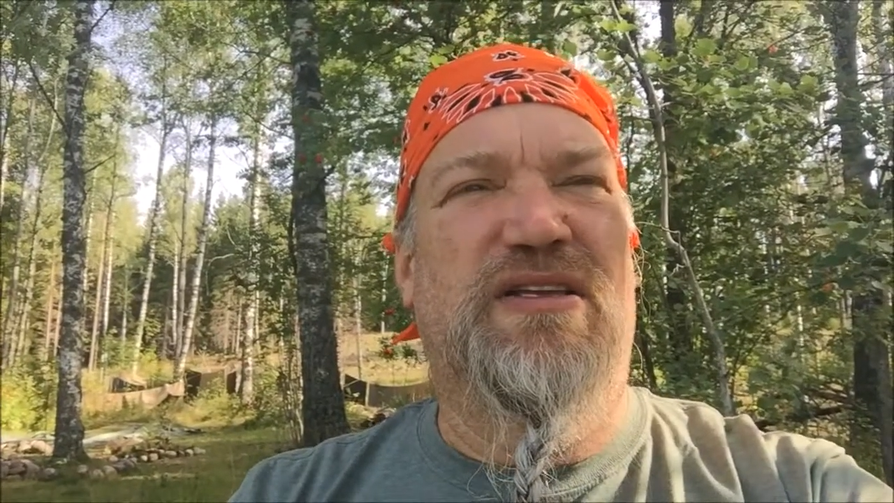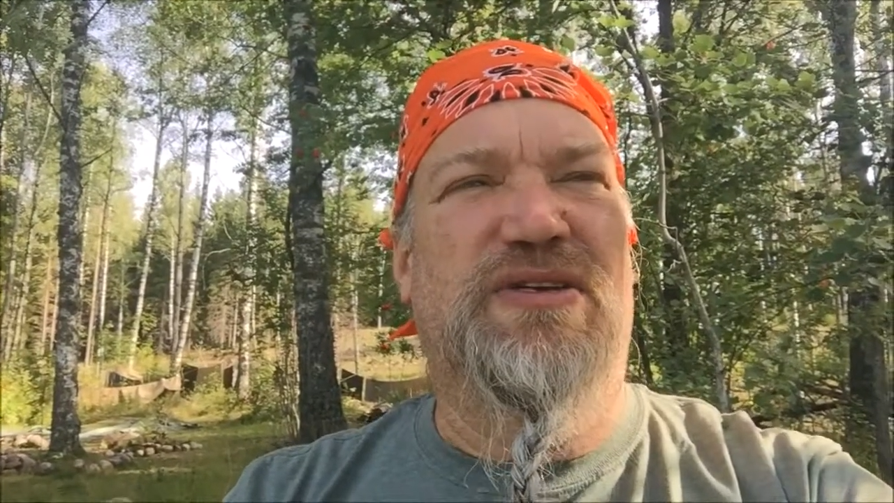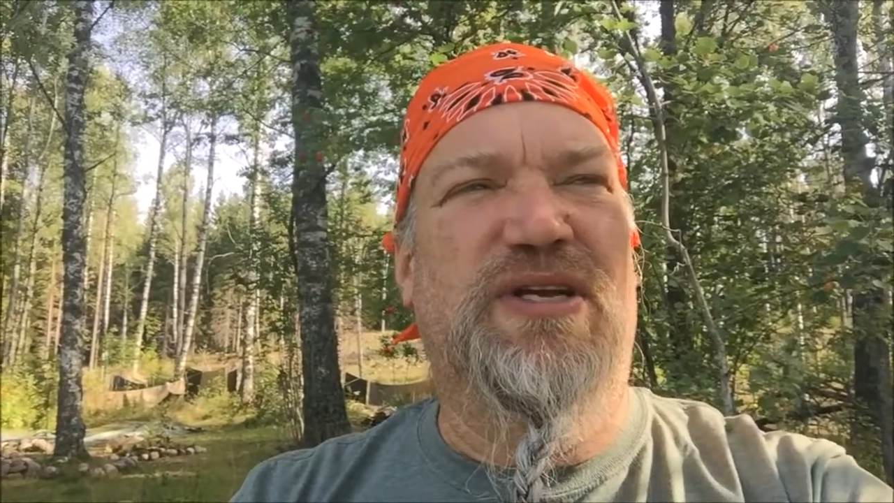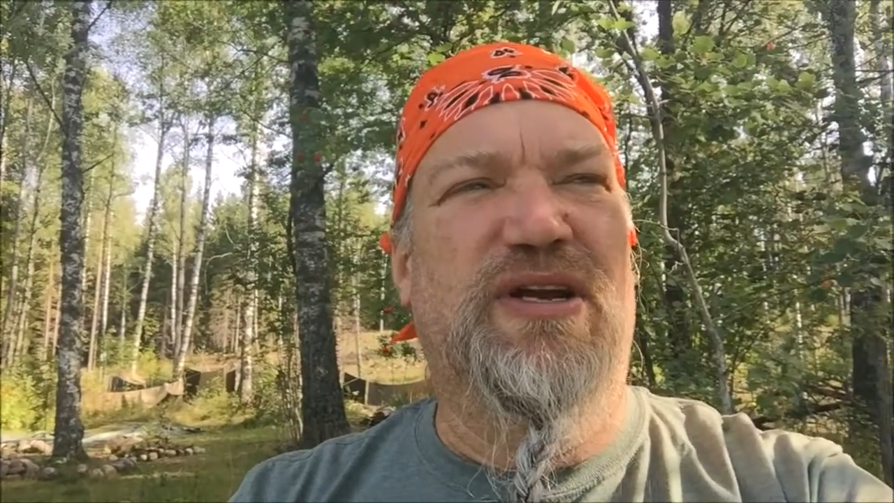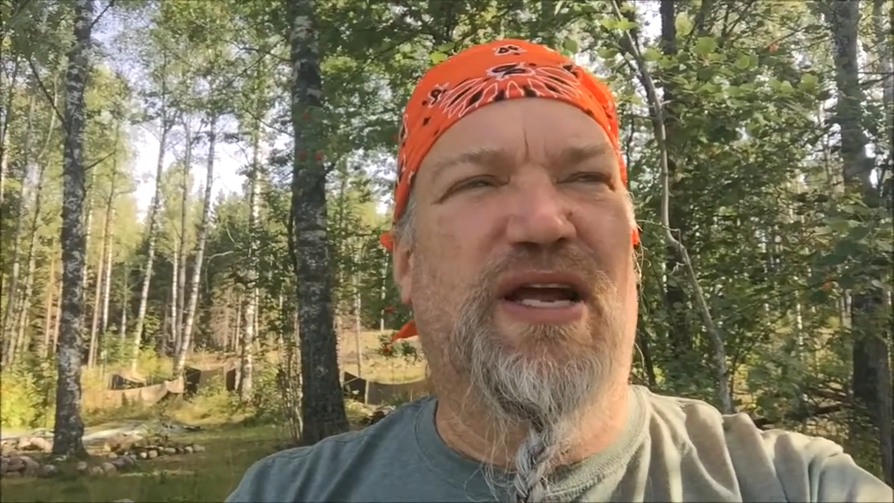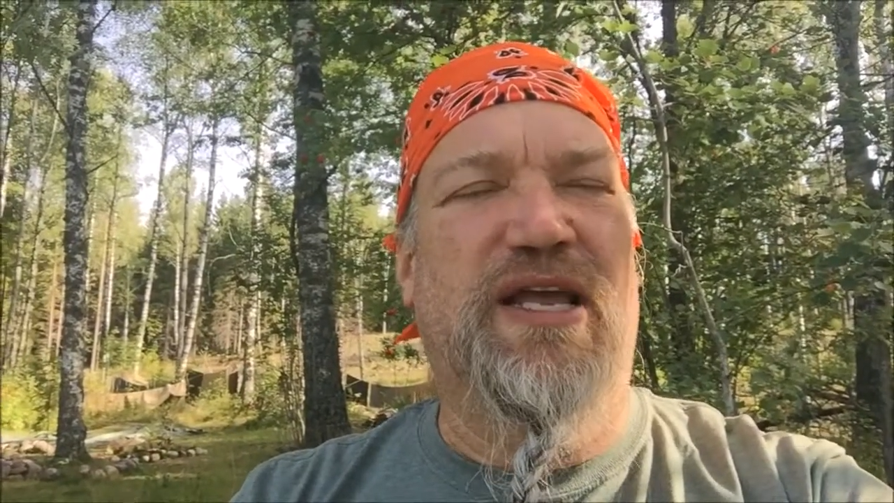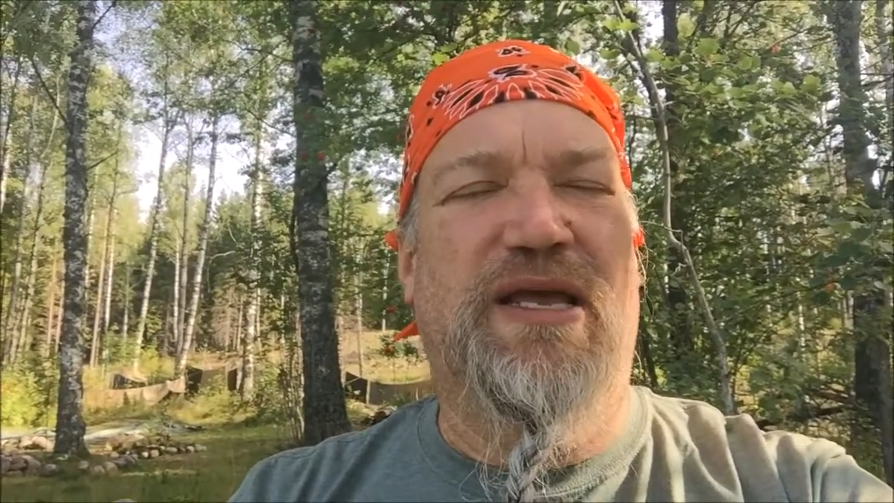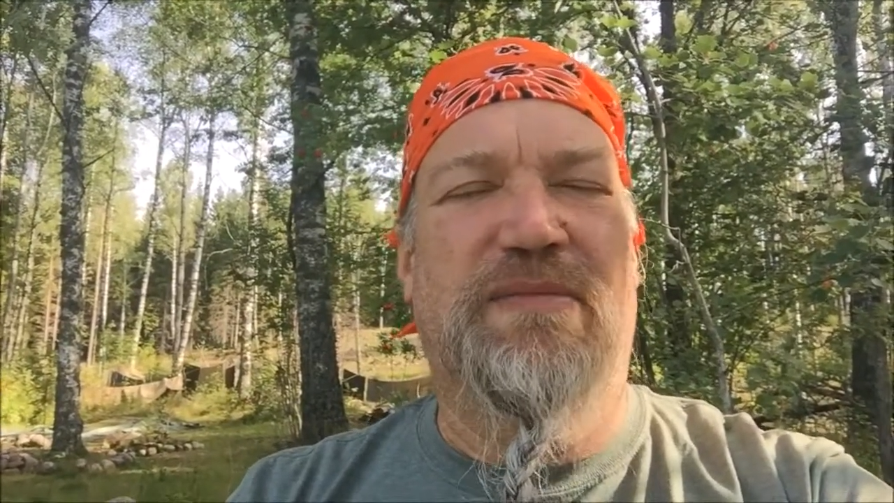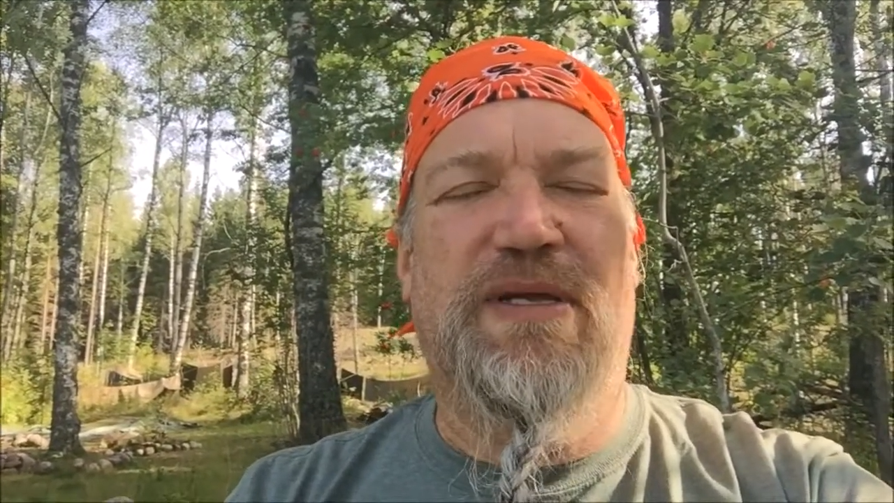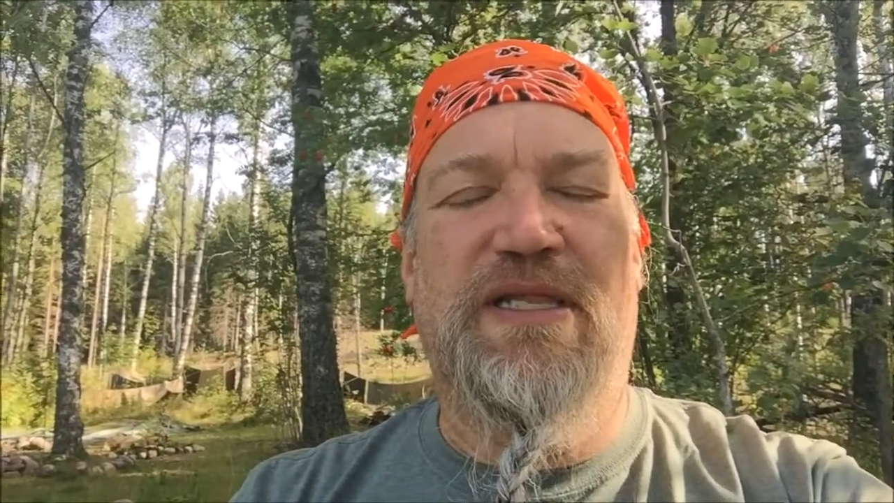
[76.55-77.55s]
So here I
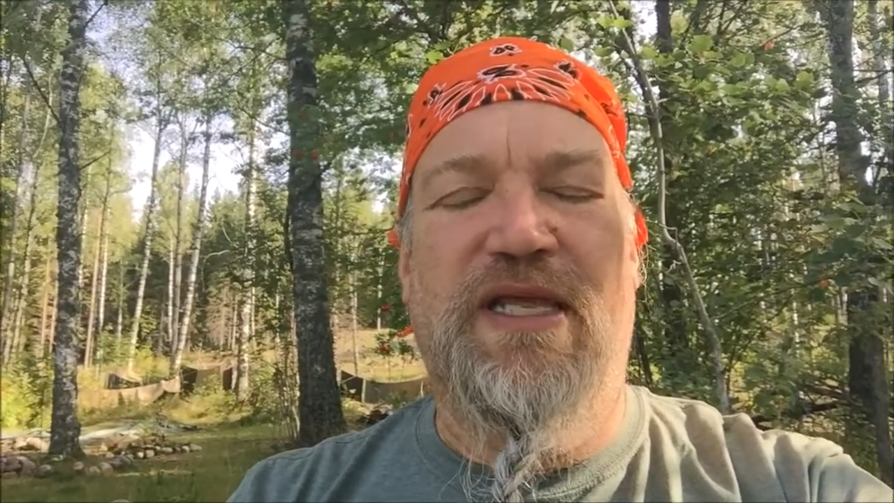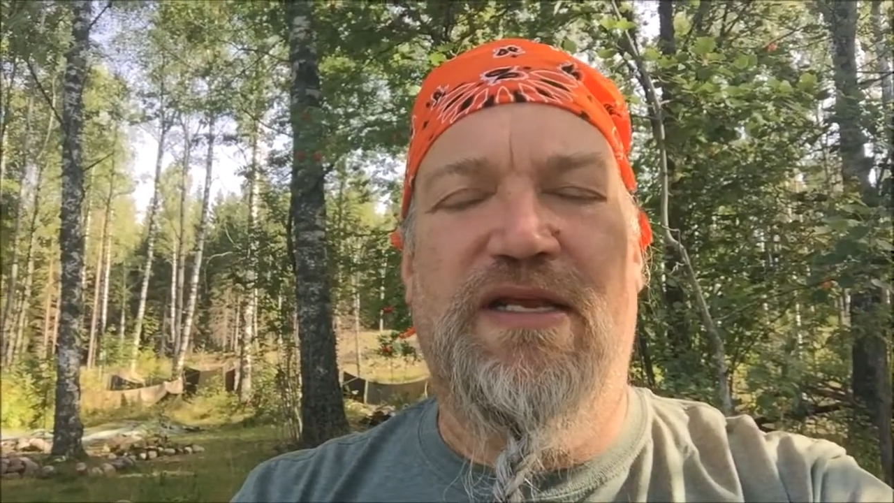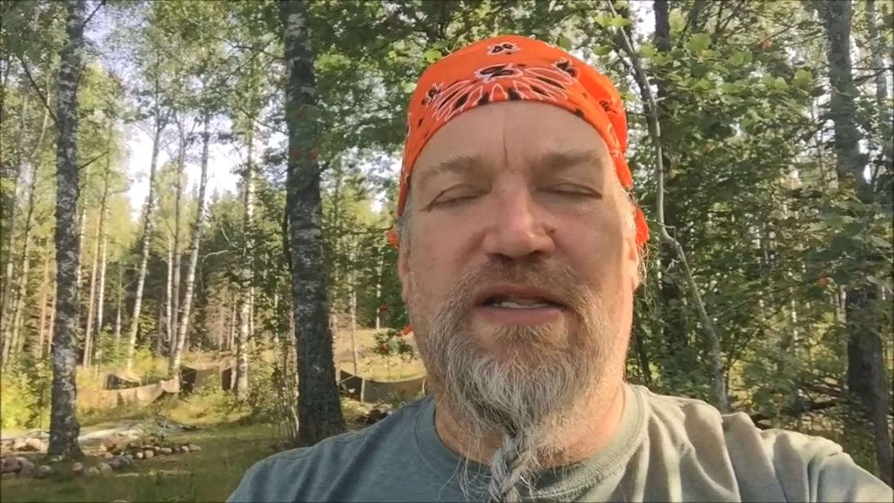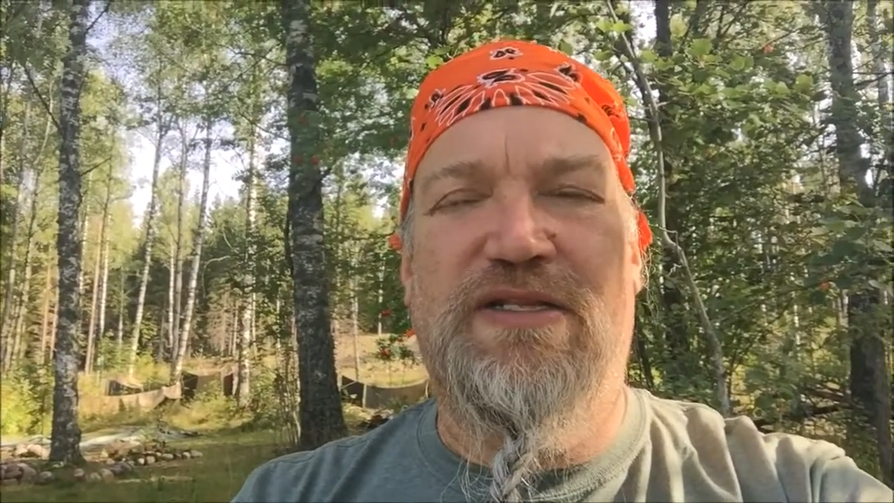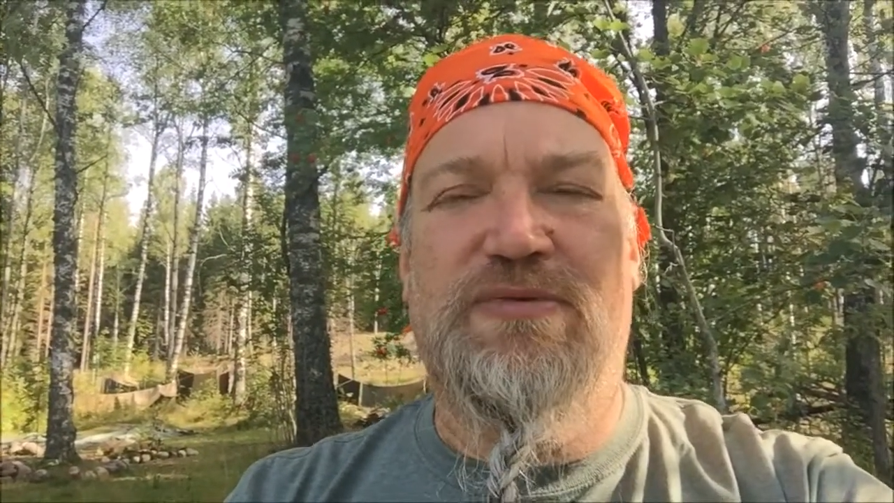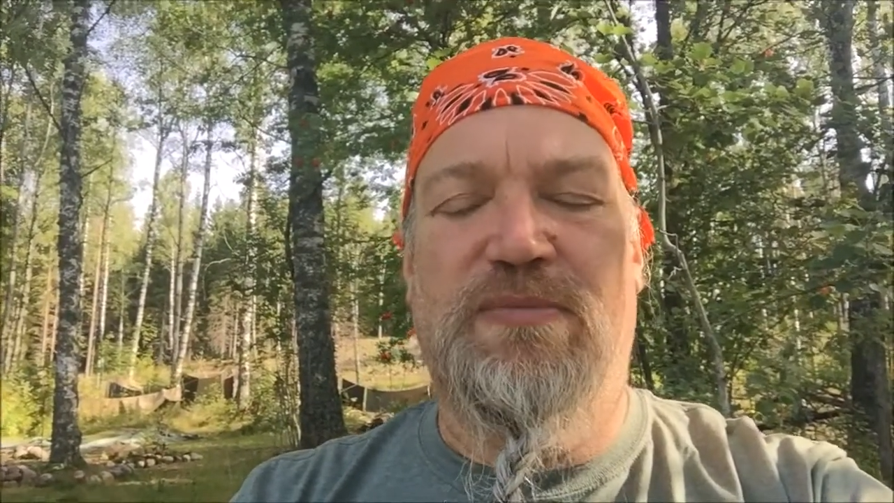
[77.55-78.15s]
am at the end of this